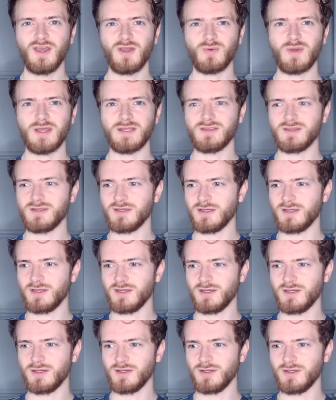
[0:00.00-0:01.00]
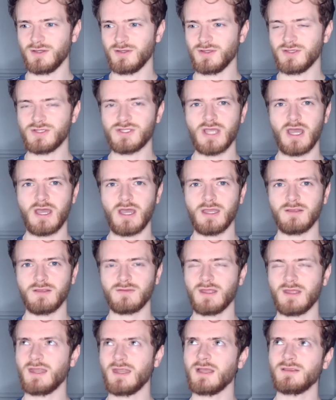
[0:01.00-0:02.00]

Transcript: when the giants,